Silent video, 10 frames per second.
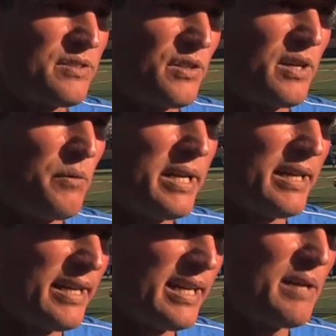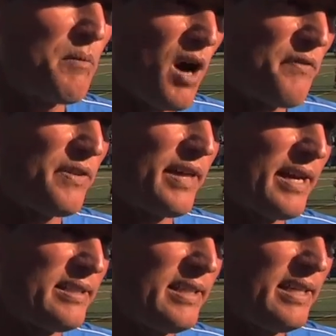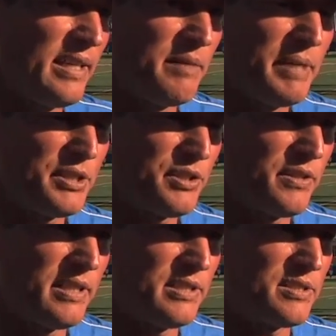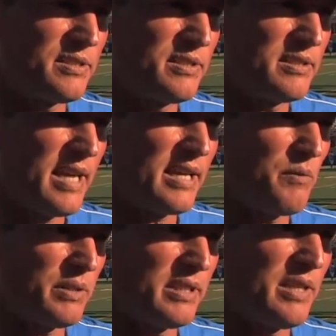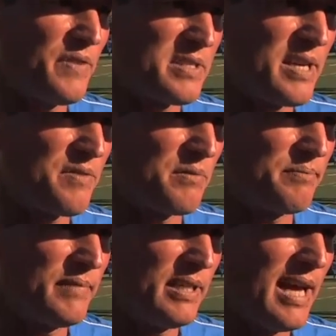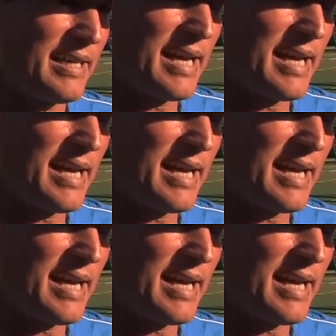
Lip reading: so that we can get him off of that and make sure that he's taking what the defense gives him and not